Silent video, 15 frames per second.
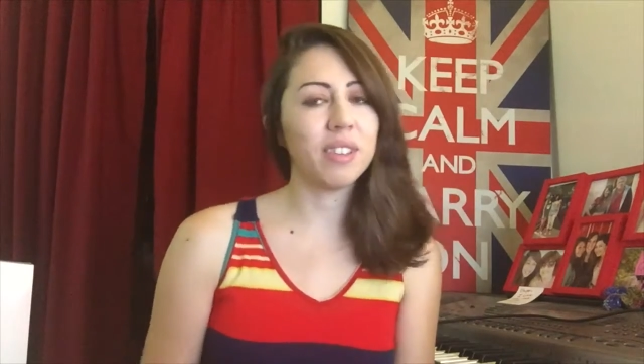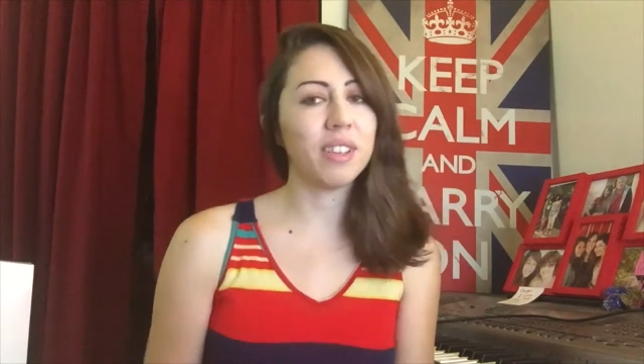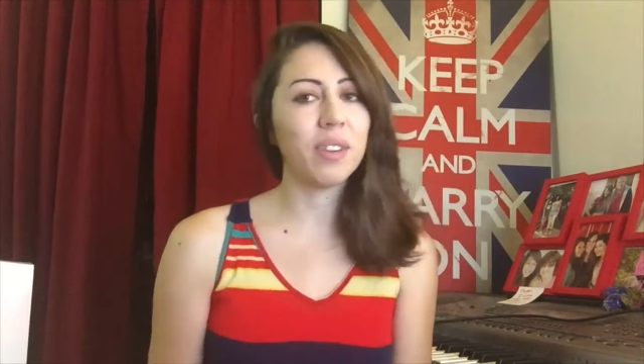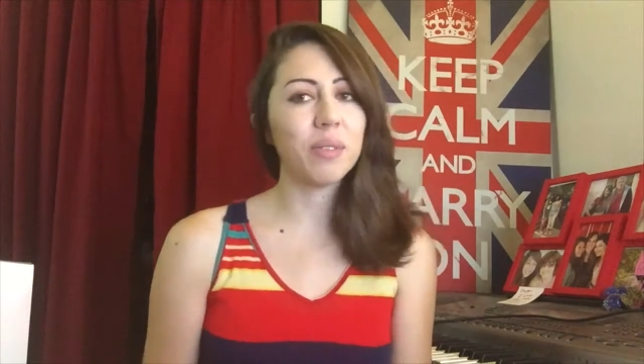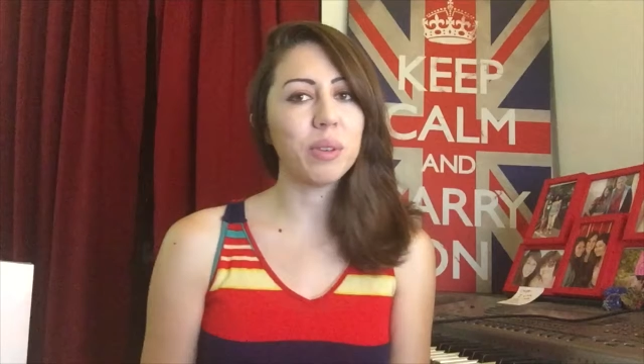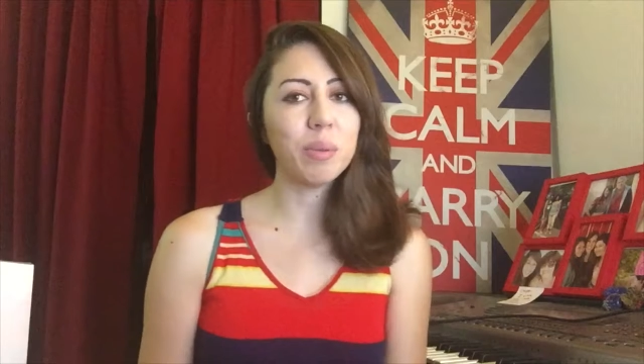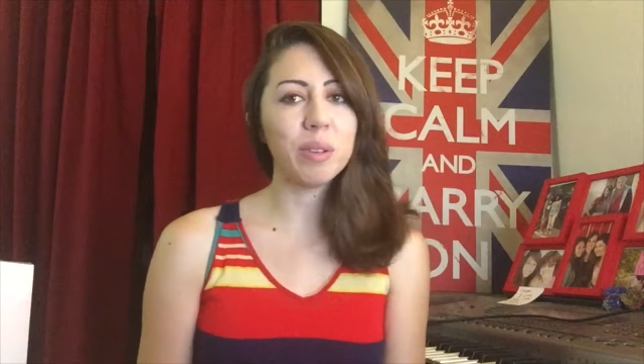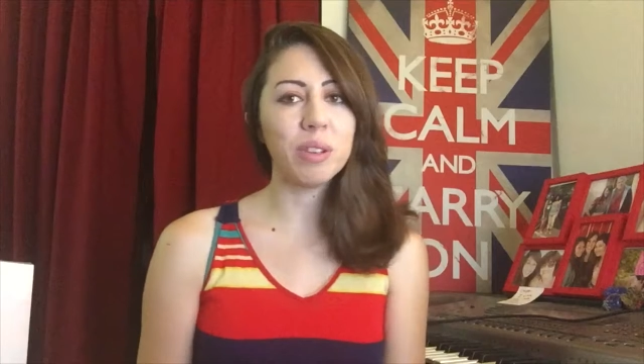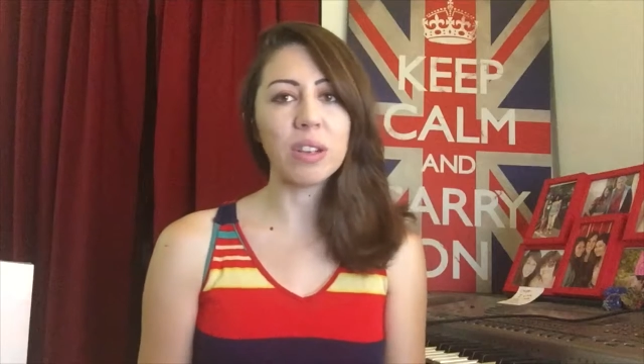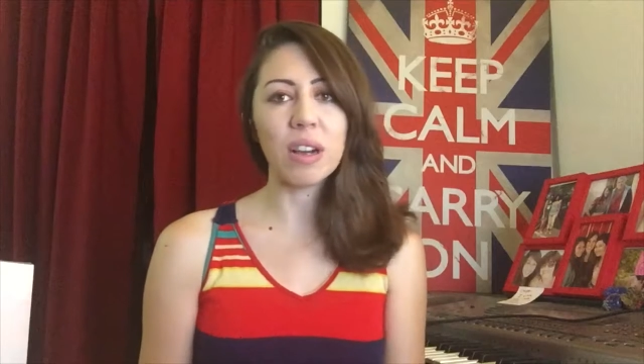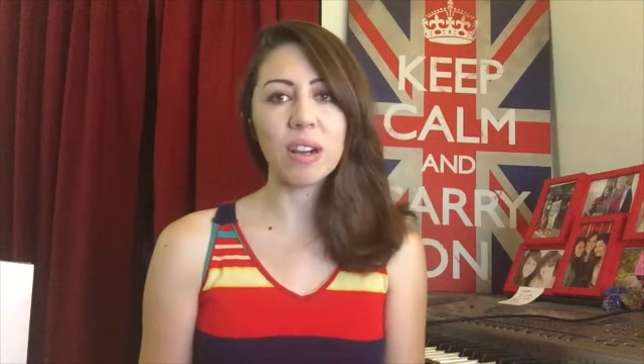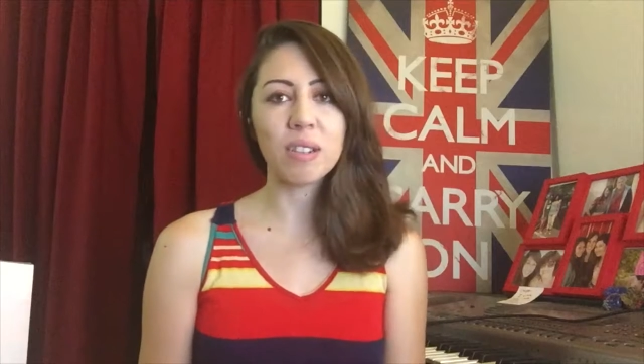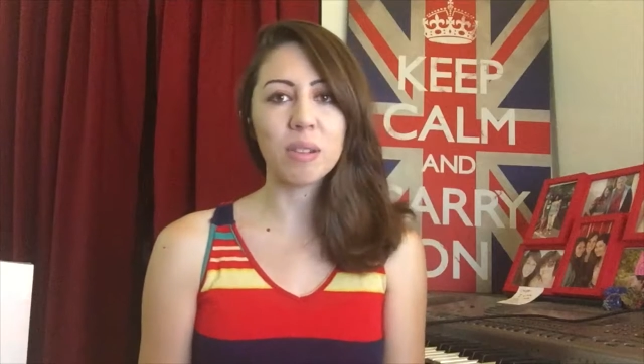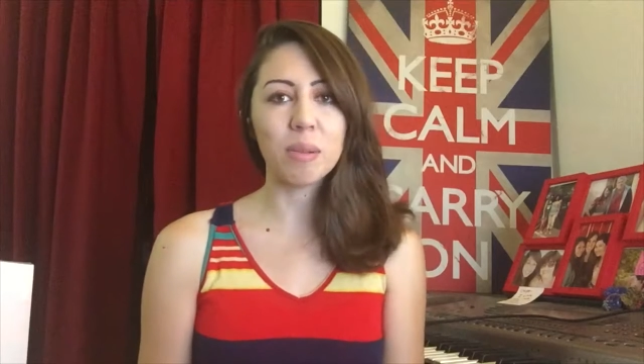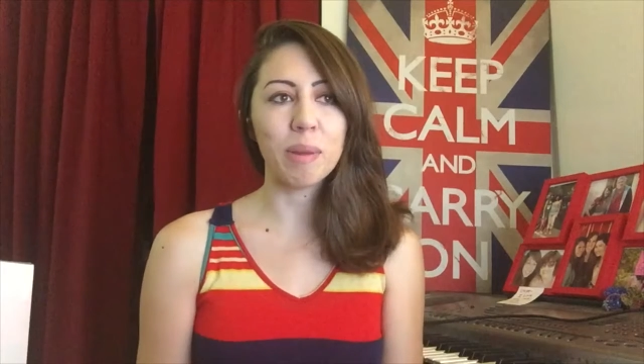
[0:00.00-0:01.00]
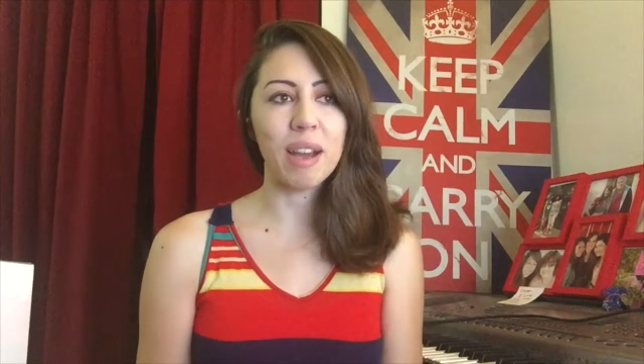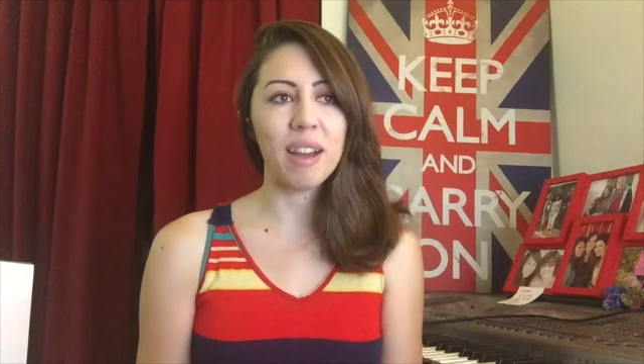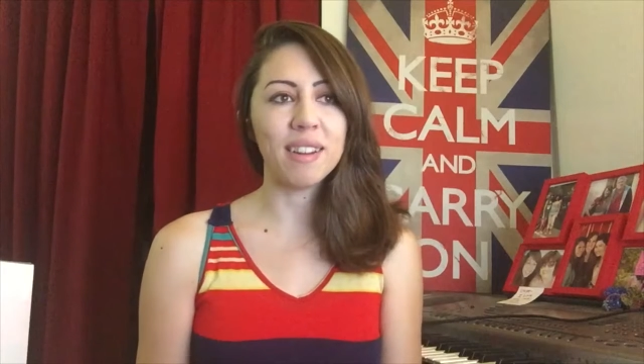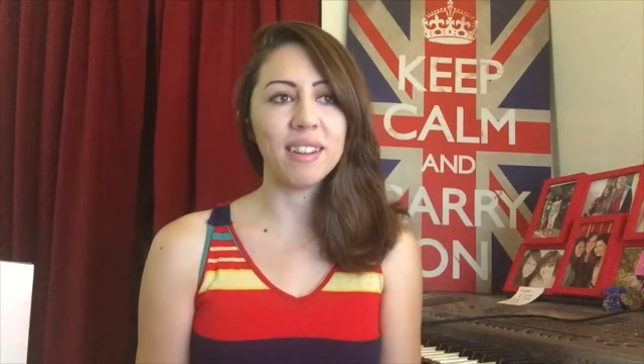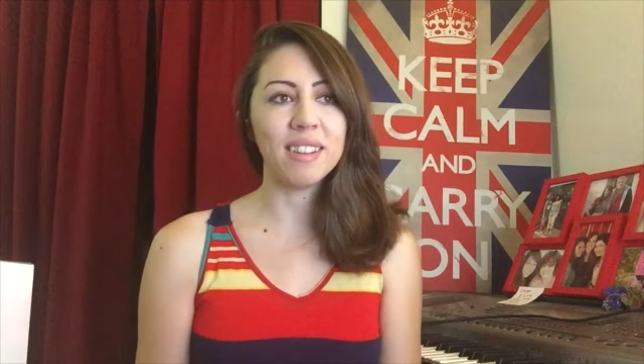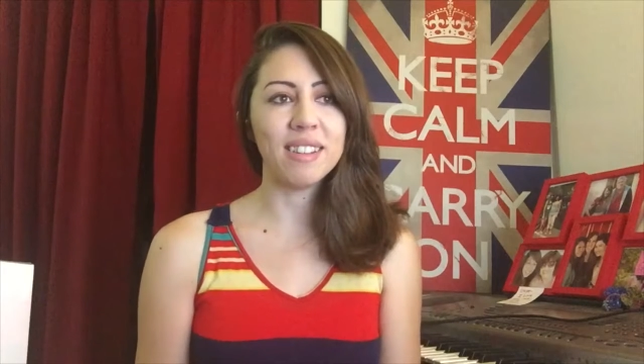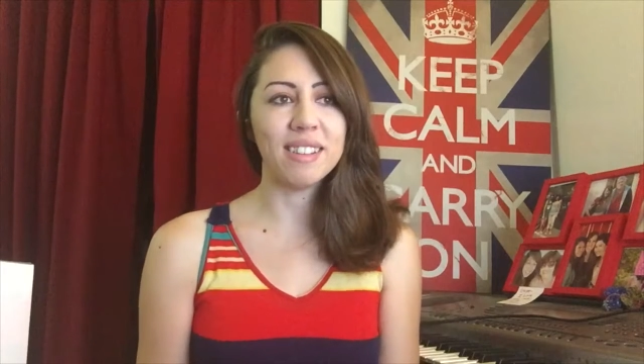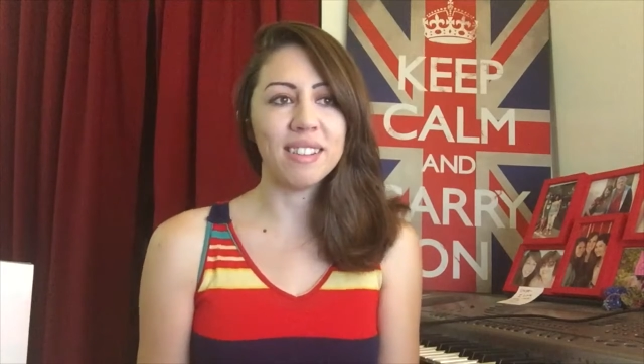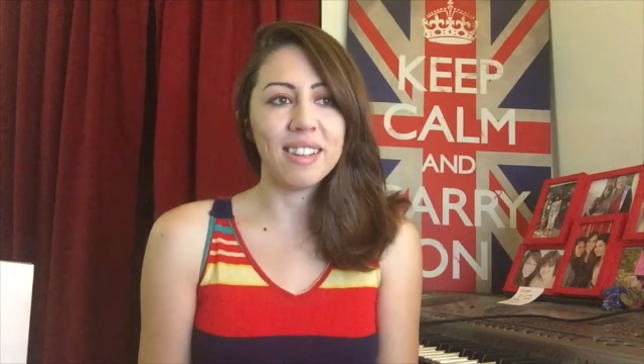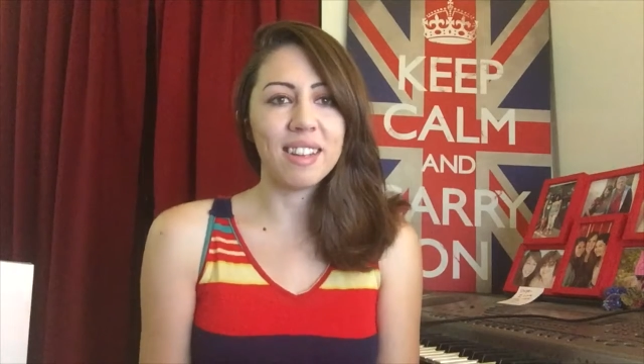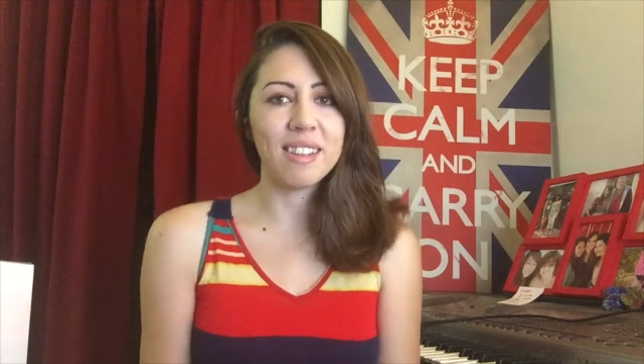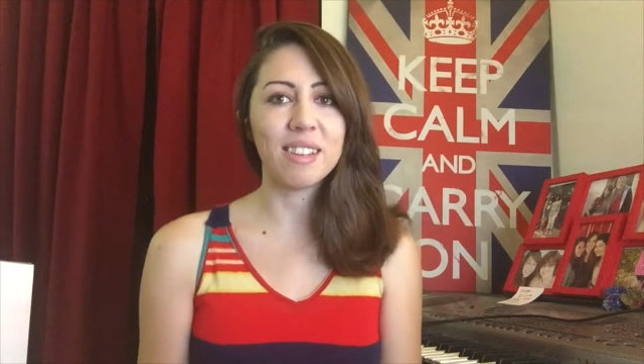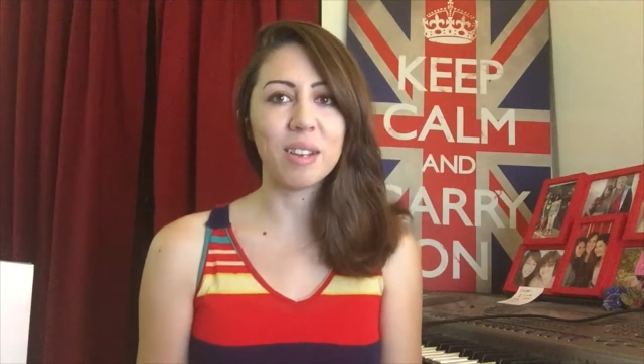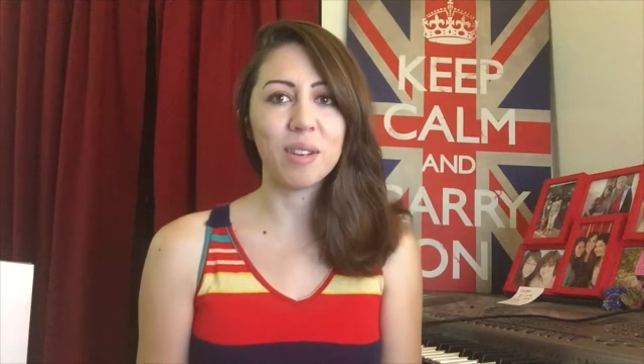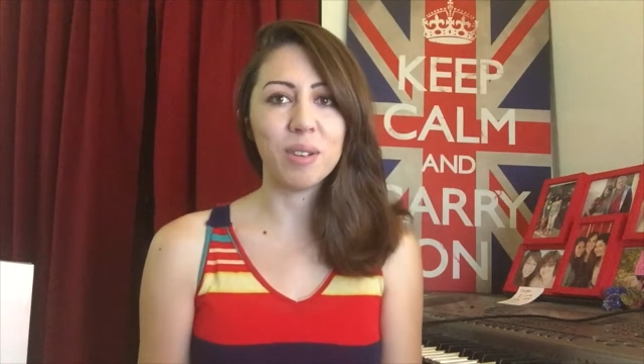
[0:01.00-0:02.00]
then everyone talks about it and then
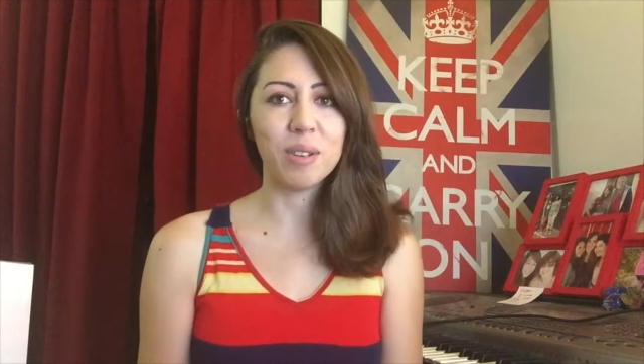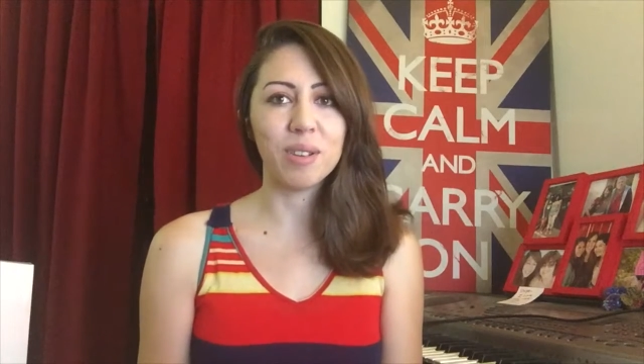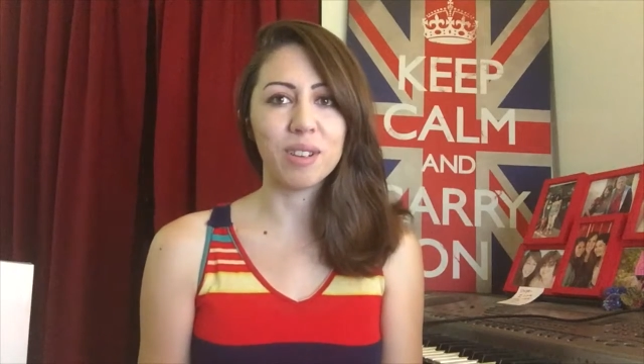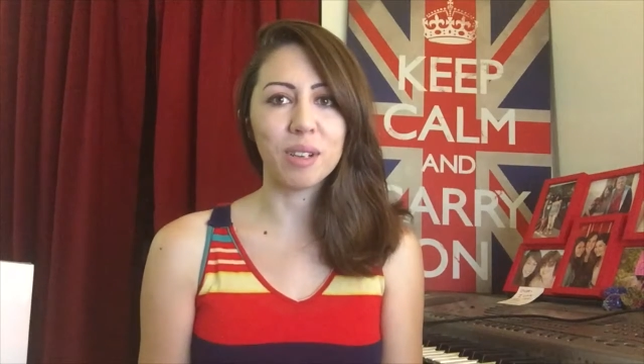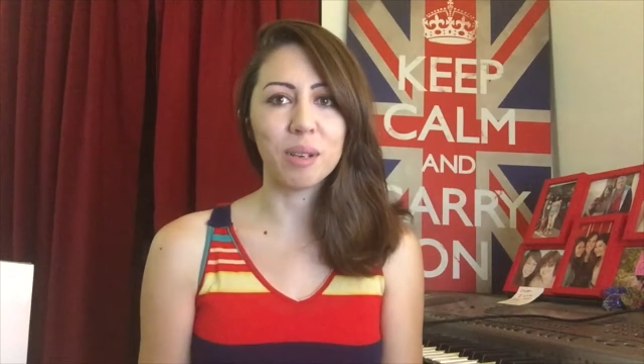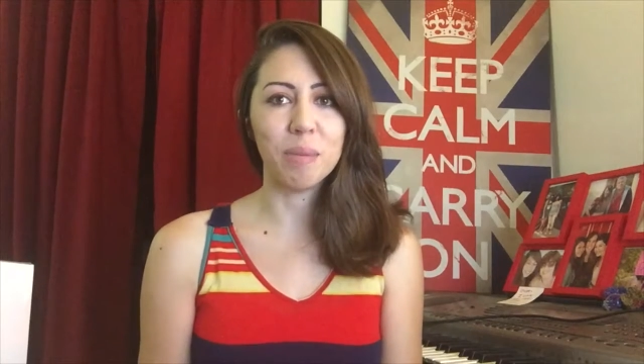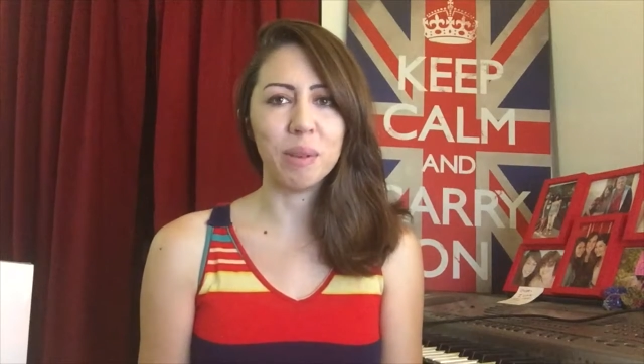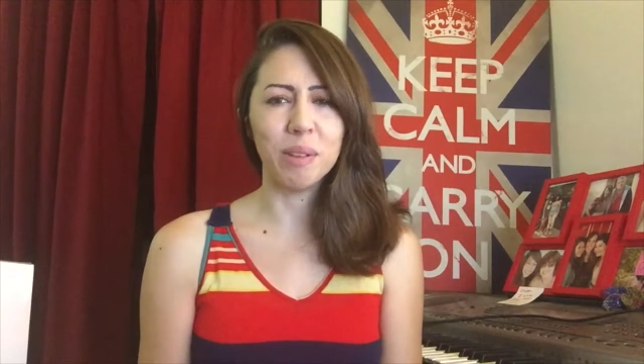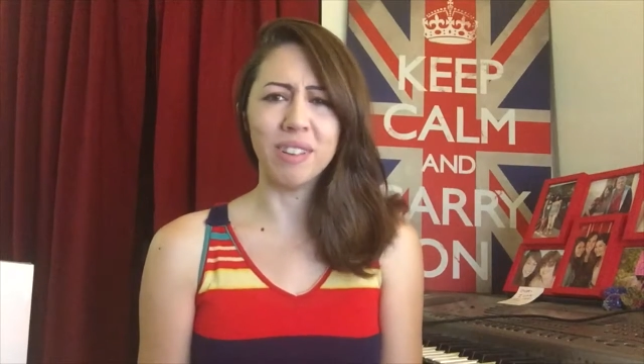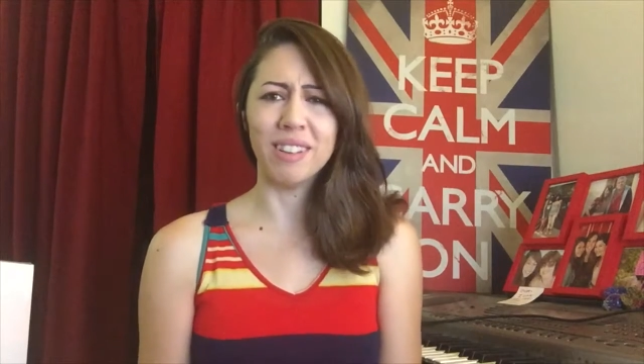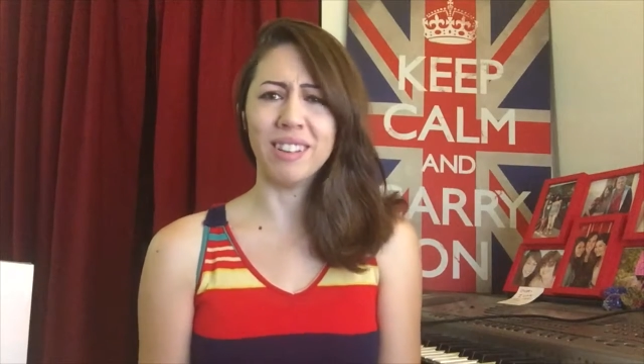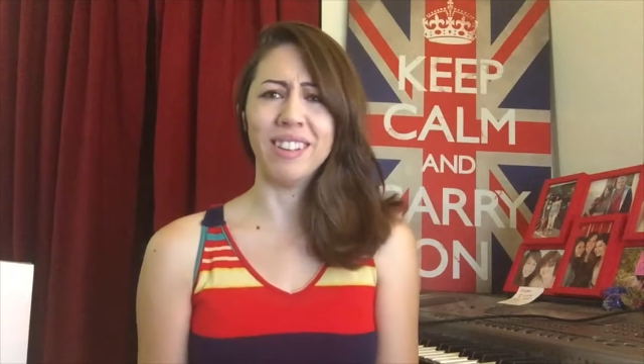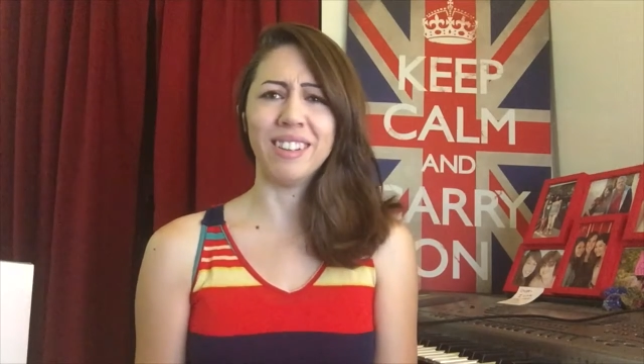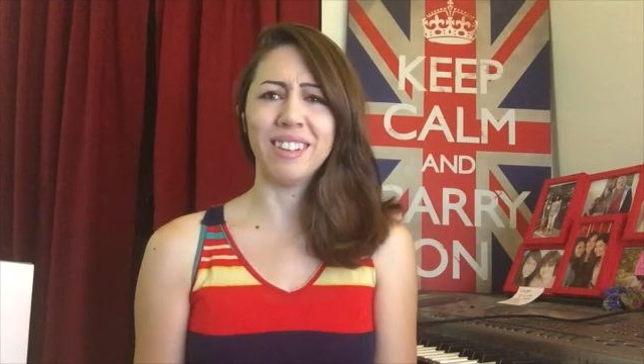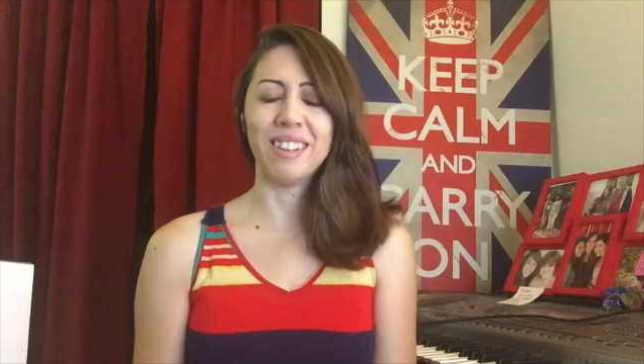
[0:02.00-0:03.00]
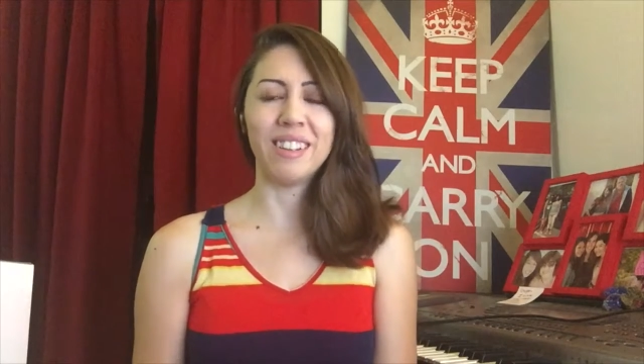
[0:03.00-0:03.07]
that's how you're a community